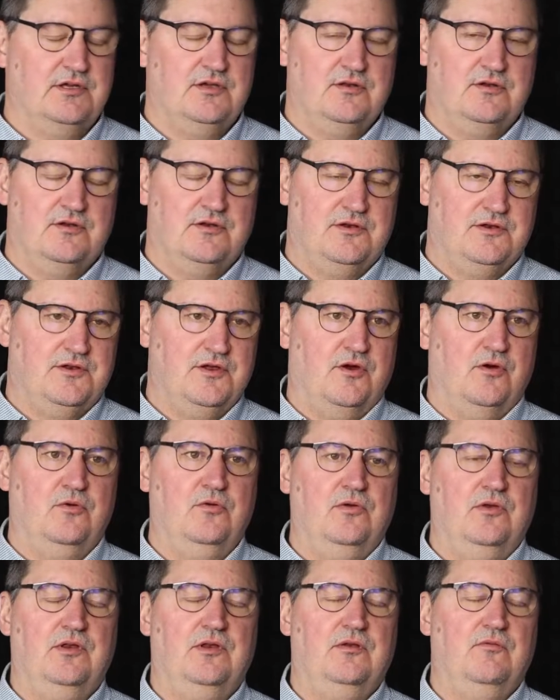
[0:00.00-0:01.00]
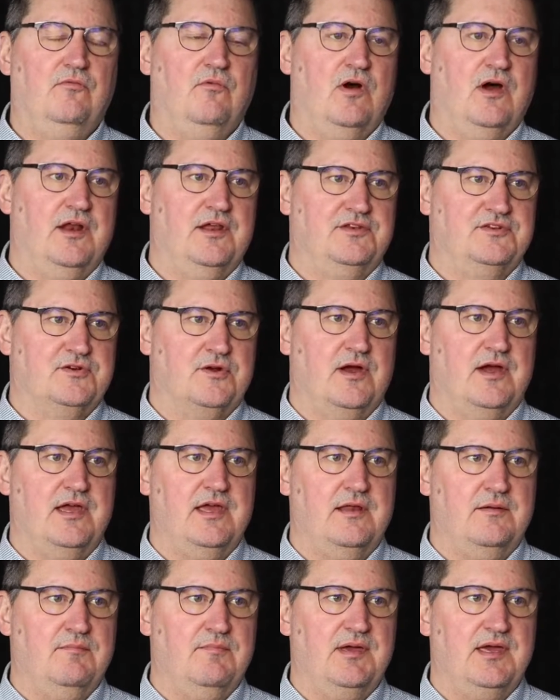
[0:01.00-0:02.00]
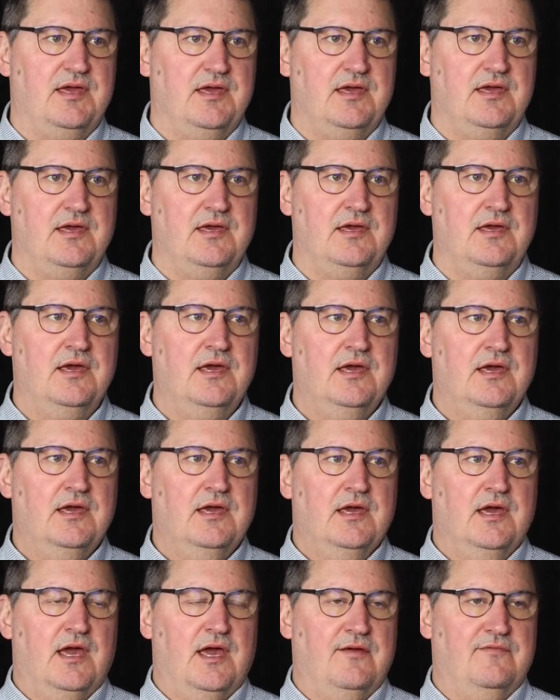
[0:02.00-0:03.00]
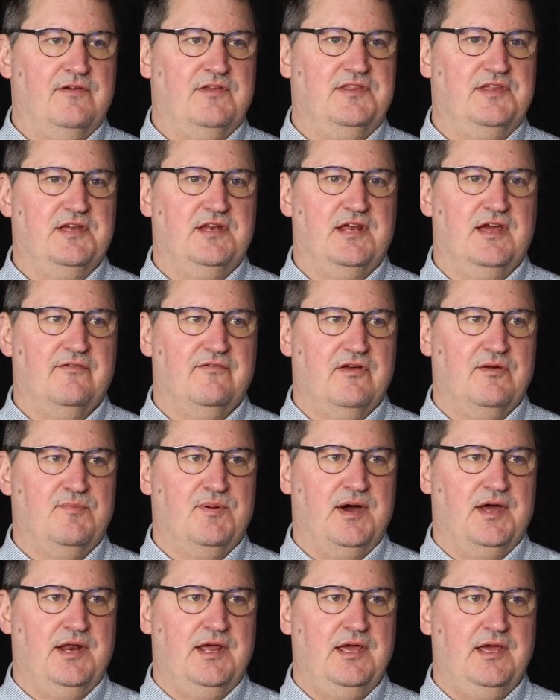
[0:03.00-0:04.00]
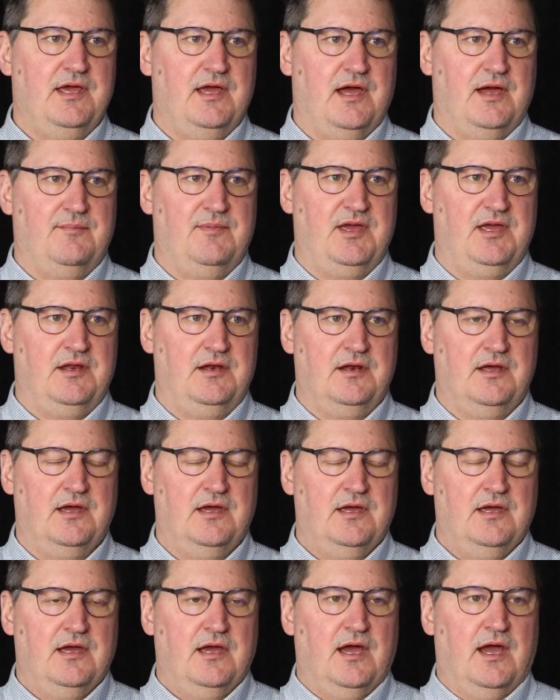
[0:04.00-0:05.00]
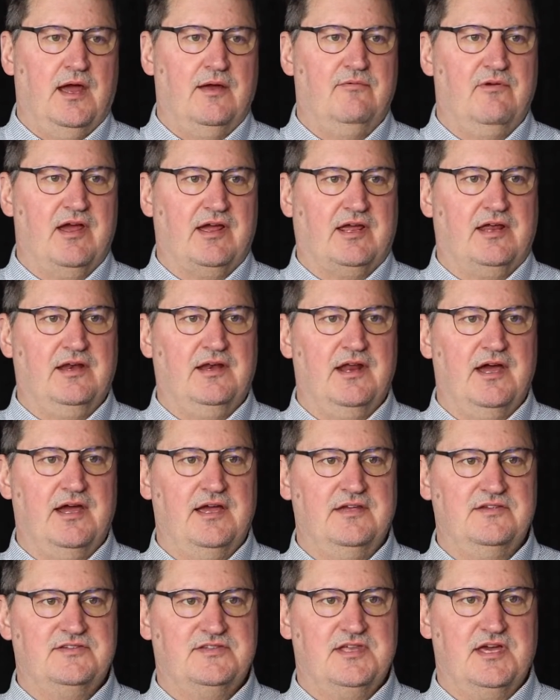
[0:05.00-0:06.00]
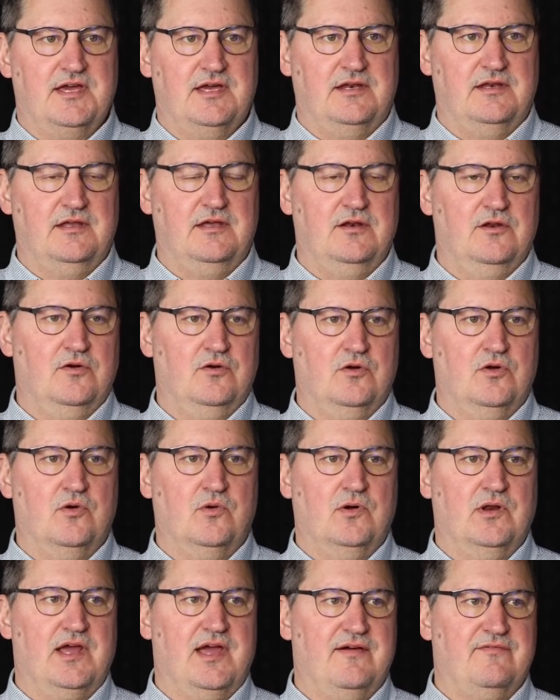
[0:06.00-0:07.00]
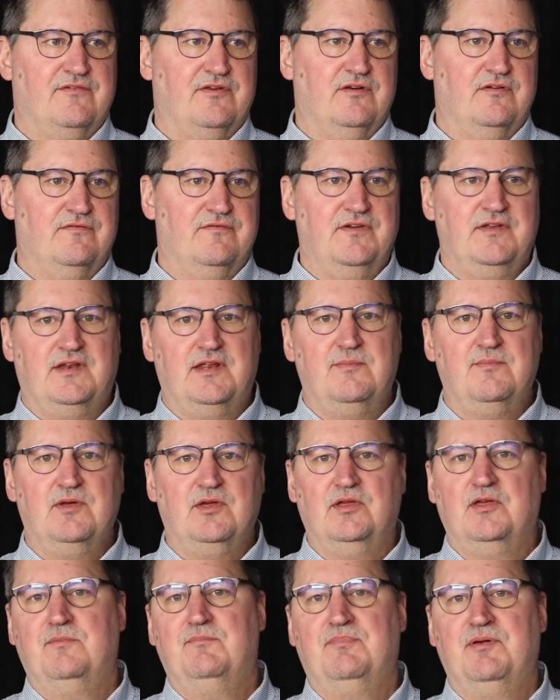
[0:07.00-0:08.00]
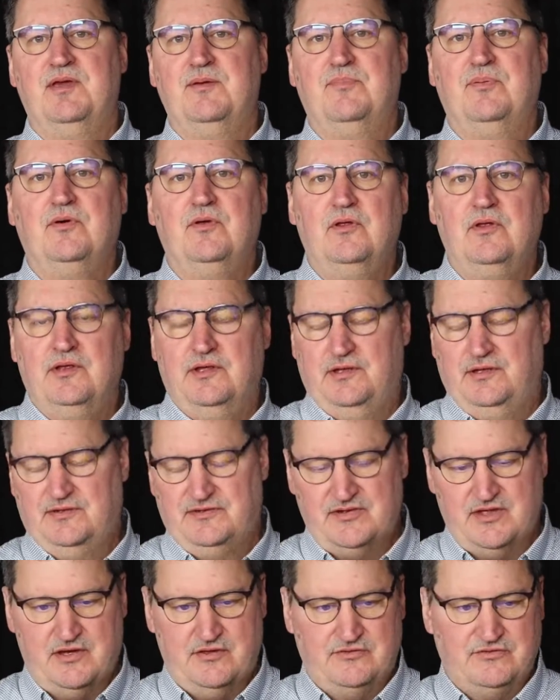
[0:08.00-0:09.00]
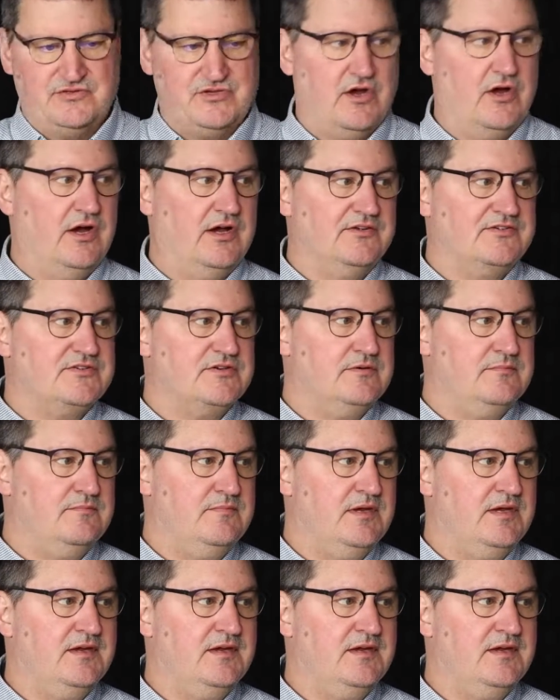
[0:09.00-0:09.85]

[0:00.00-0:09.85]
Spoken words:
You don't want to try and be everything to everybody. I mean, I recognize that, going after 50 million people sounds awesome.